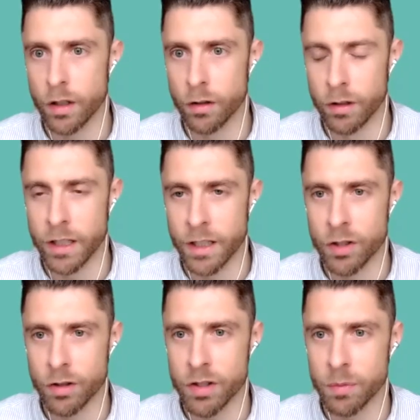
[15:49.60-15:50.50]
really
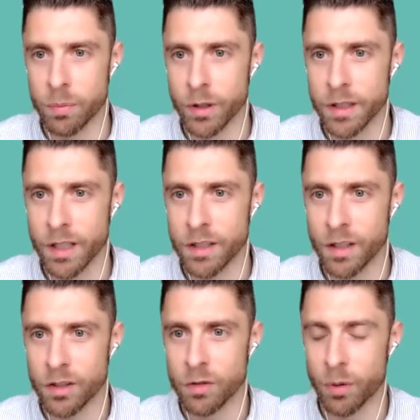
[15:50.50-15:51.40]
interesting point, and
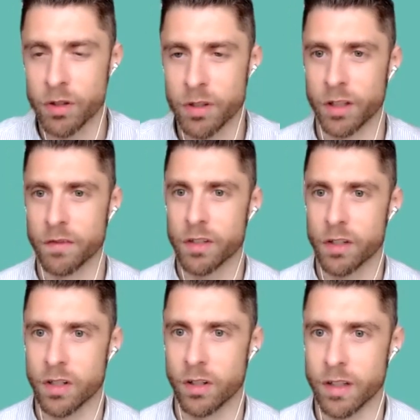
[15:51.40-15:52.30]
you're both kind of
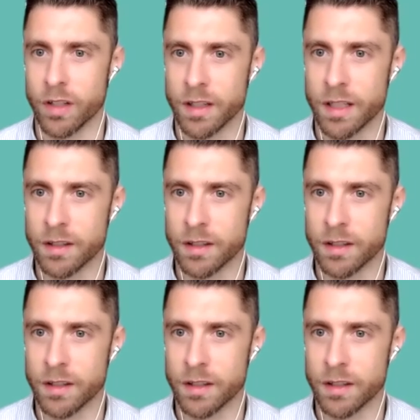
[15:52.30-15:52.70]
touching on it there.